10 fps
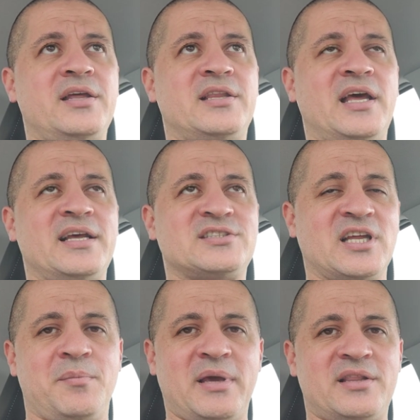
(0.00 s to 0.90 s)
it, then
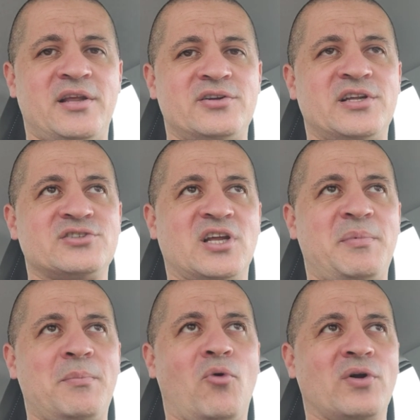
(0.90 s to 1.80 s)
it's gonna be there. There's
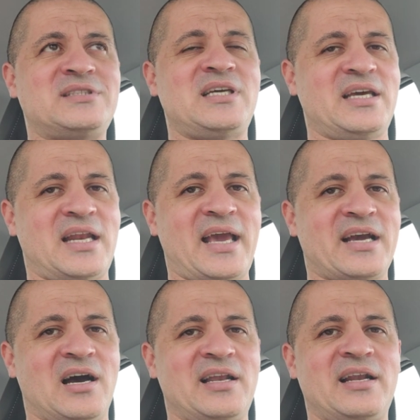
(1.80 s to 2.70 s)
gonna be more
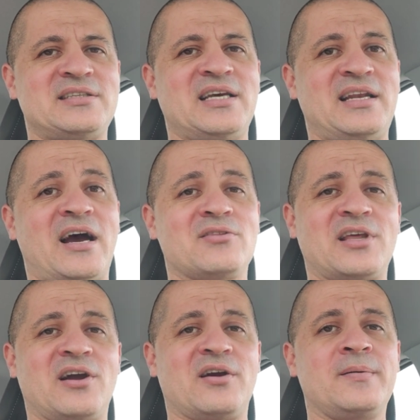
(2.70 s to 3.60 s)
TNA content
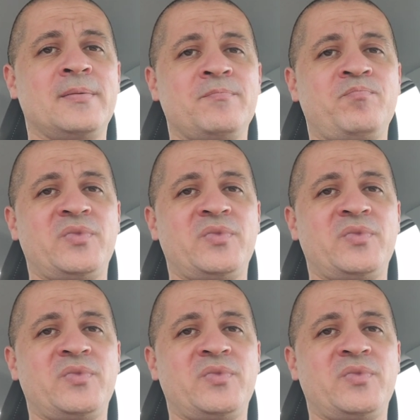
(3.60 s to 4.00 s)
out there